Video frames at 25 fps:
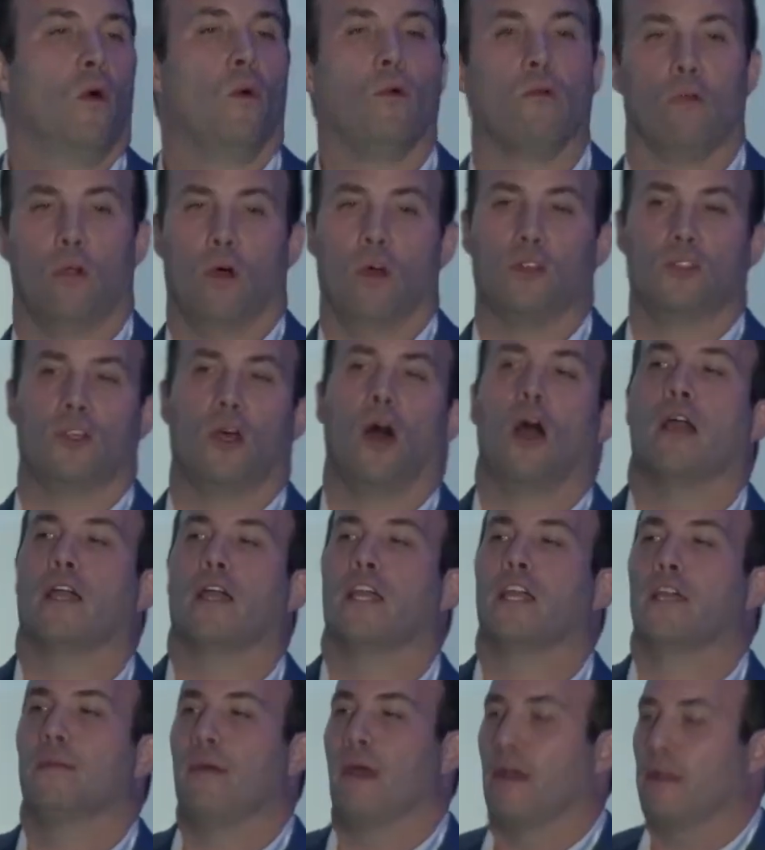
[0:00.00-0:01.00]
we're all
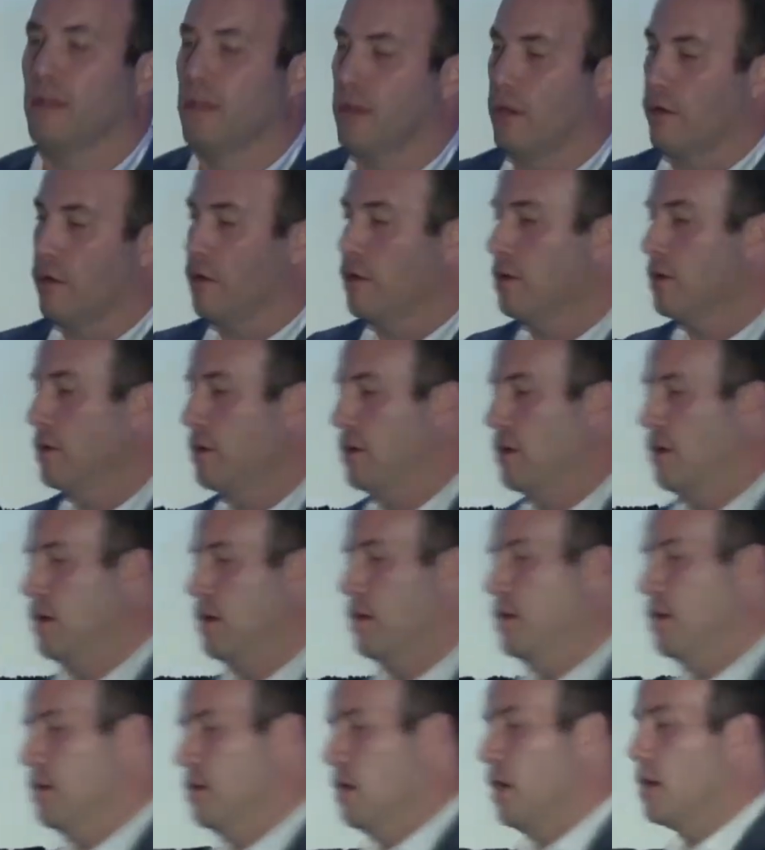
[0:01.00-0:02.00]
talking about here,
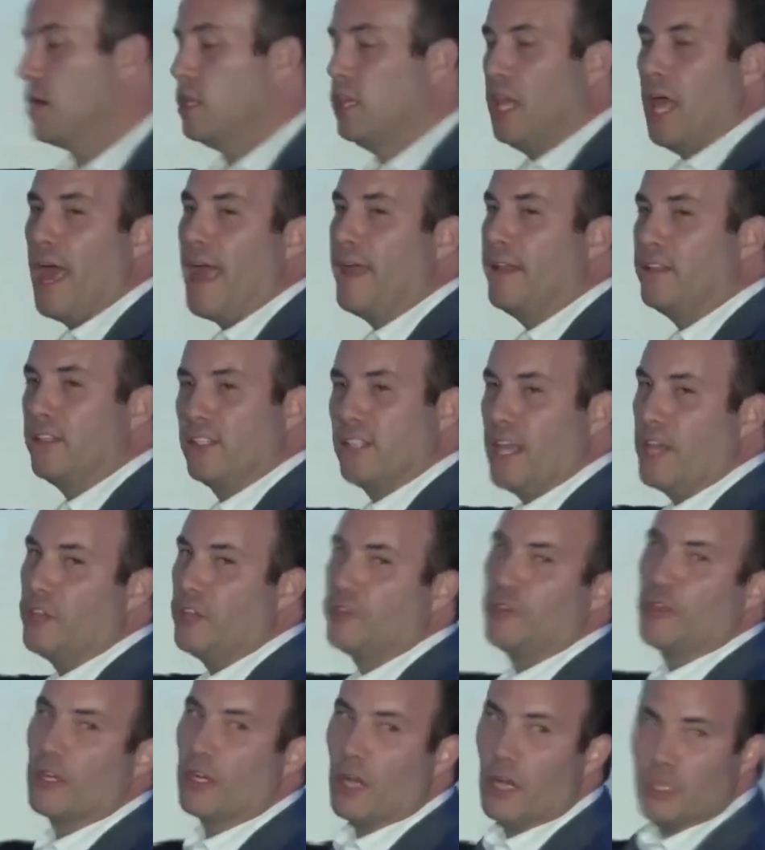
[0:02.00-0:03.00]
a
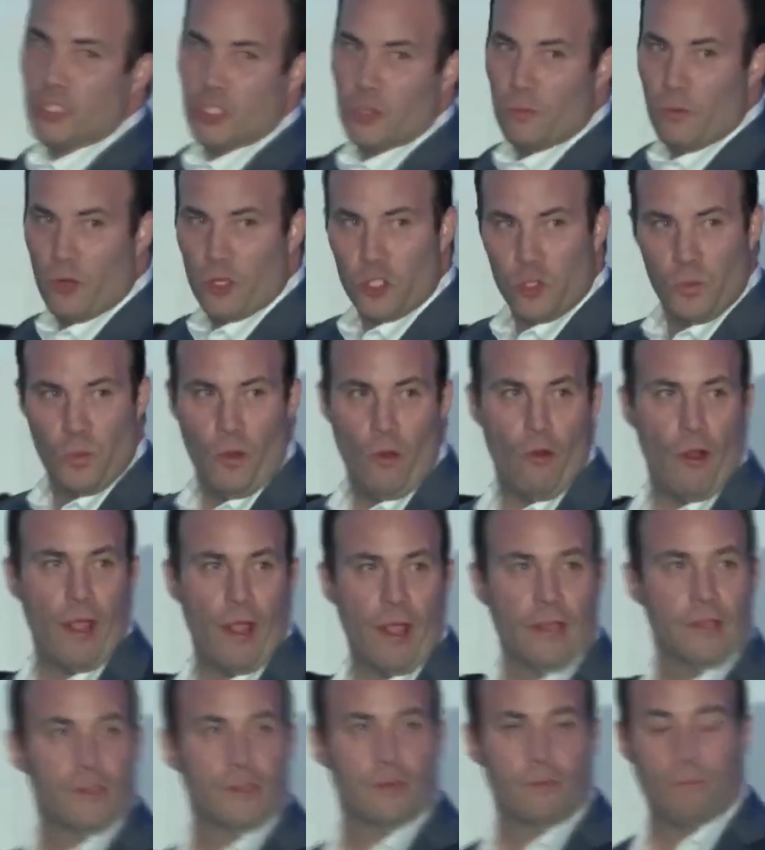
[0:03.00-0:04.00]
client-centric customer
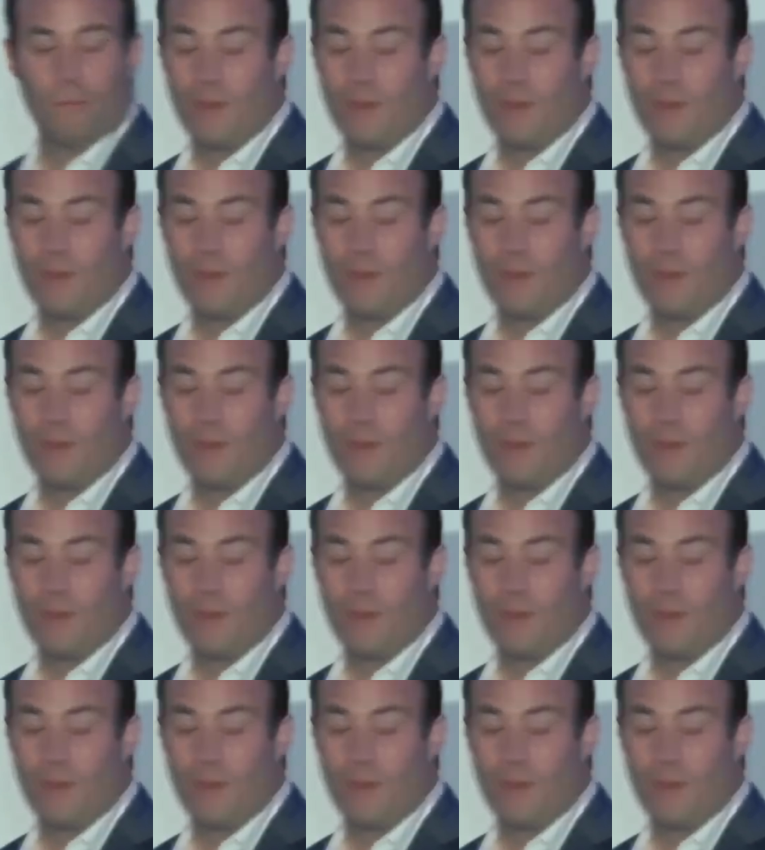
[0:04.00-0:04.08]
experience?